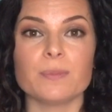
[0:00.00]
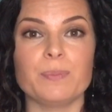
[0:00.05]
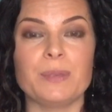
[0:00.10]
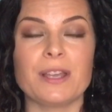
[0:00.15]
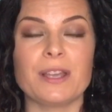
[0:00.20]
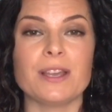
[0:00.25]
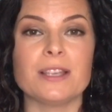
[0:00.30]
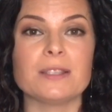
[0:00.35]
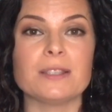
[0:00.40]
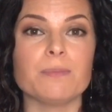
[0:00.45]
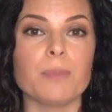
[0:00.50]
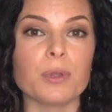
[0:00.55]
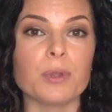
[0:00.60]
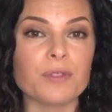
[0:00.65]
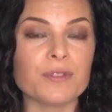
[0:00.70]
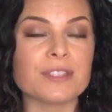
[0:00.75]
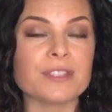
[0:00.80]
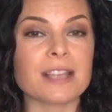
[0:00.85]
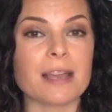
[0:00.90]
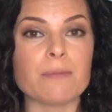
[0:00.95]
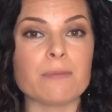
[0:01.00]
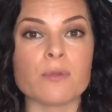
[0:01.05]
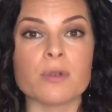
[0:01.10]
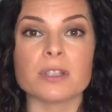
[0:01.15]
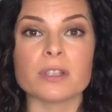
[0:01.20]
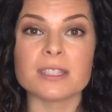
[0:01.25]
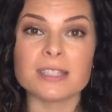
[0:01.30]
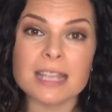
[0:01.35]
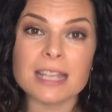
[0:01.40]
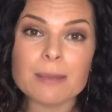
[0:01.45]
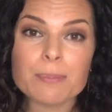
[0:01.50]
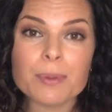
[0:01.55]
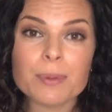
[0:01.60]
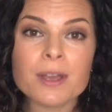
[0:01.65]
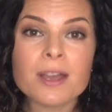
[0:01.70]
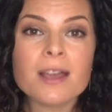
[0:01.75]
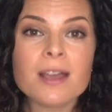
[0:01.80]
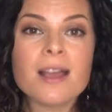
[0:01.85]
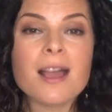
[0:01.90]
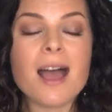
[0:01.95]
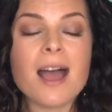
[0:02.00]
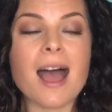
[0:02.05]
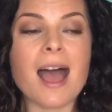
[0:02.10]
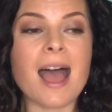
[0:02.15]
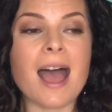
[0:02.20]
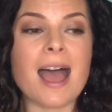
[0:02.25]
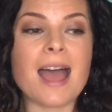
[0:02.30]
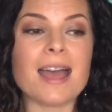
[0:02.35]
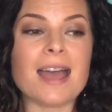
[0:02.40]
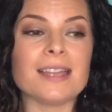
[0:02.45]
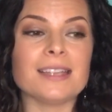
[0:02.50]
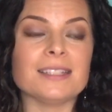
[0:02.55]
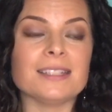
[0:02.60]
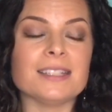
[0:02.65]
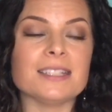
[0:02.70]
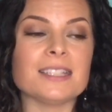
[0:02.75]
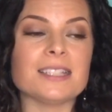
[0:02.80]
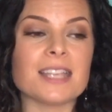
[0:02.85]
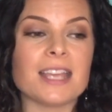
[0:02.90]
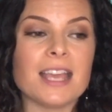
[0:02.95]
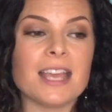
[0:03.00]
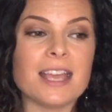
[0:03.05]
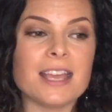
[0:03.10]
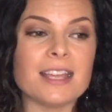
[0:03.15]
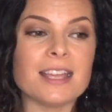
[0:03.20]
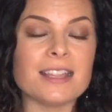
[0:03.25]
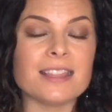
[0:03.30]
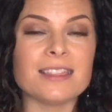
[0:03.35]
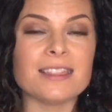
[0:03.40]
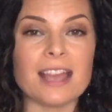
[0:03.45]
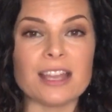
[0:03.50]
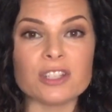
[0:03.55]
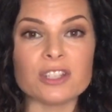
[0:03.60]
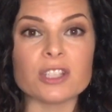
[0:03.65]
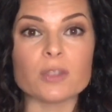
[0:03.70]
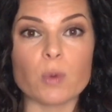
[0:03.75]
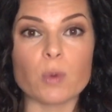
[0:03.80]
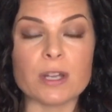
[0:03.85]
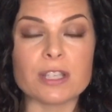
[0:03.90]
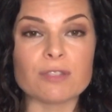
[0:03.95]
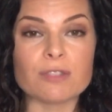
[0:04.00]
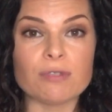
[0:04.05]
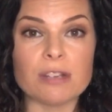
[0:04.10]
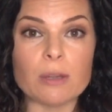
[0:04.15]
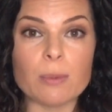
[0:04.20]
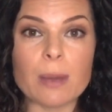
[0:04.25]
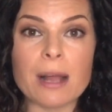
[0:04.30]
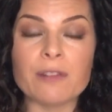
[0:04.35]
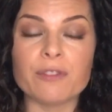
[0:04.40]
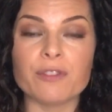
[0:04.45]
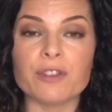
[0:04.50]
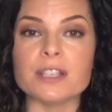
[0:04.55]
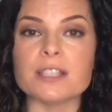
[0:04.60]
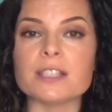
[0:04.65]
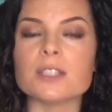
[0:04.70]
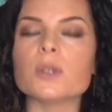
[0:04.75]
because both of us get more sleep, and that just works really well for us.